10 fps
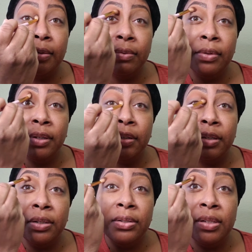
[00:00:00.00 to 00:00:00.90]
And we're
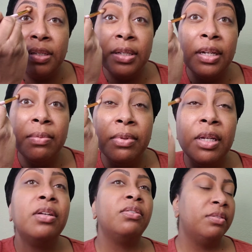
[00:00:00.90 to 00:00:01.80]
going to do the same
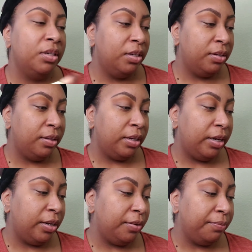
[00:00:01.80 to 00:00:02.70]
thing on the other
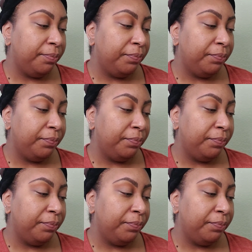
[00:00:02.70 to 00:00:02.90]
eye.